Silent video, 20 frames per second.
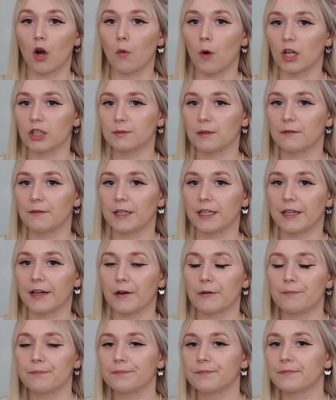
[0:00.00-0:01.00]
go watch my
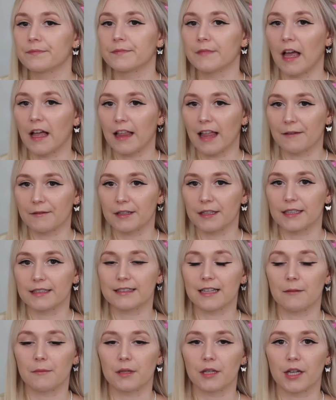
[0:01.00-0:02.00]
video. I'll have it
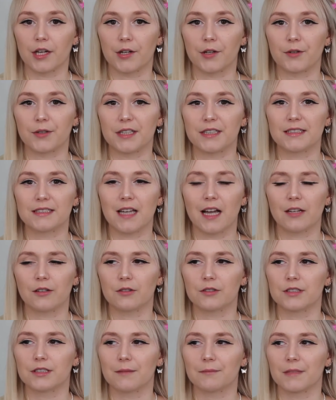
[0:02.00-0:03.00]
linked down below. It's
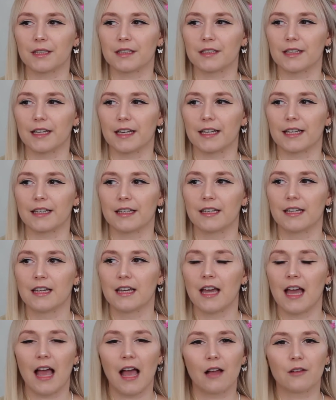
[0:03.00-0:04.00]
titled something like
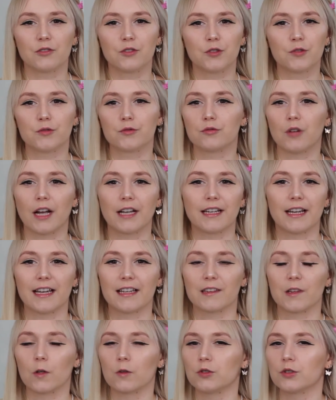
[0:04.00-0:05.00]
how to write
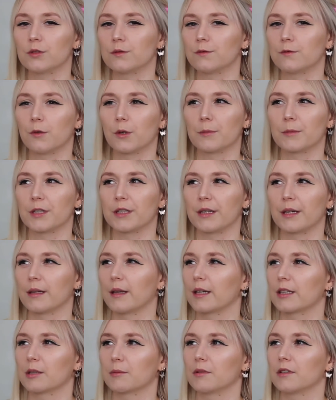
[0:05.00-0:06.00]
a lotion formula
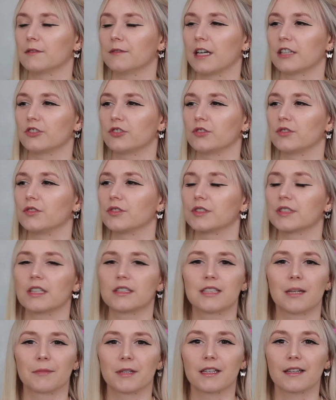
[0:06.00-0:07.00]
like the professionals,
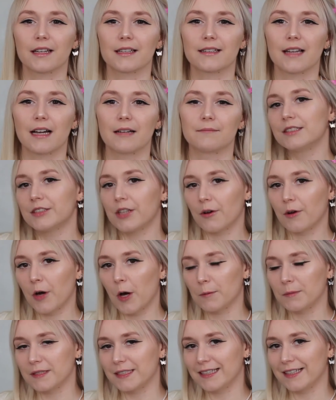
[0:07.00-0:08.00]
something like that. So I
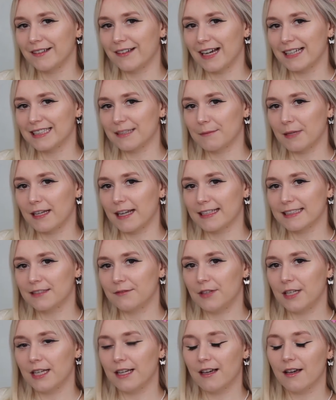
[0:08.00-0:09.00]
hope to see you guys in my next
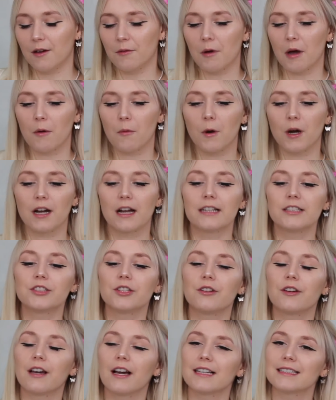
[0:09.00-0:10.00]
video where I
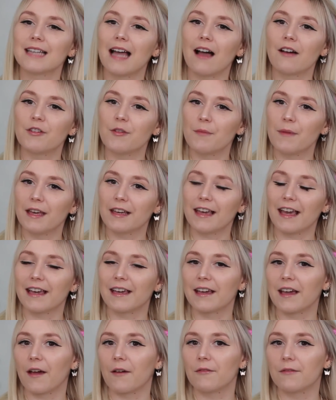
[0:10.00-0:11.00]
show you guys how to make
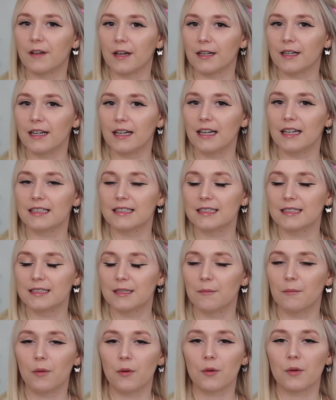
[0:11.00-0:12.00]
a very
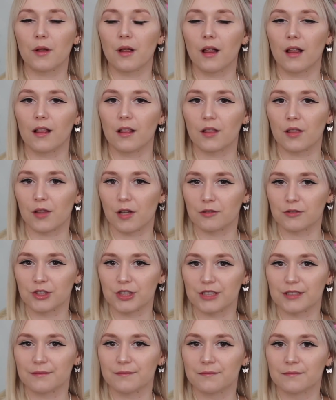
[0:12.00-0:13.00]
simple
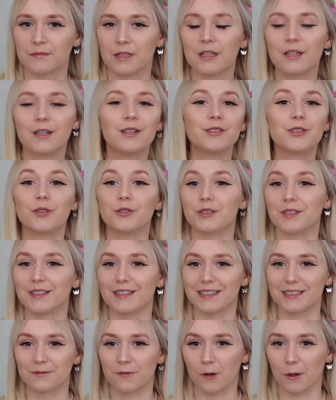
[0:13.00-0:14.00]
lotion using
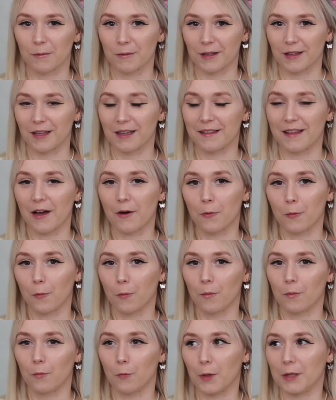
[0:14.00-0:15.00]
this formula that
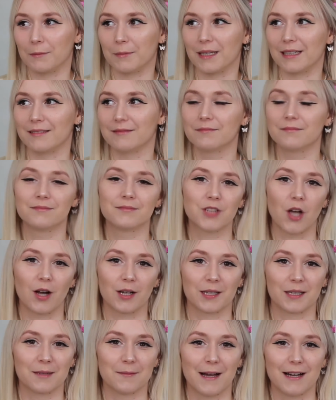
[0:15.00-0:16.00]
we've been
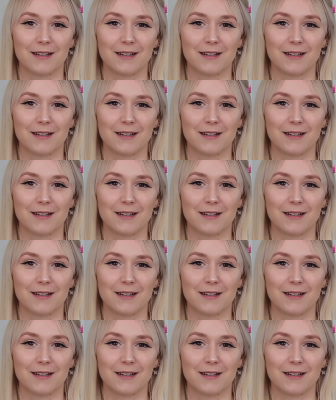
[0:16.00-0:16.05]
talking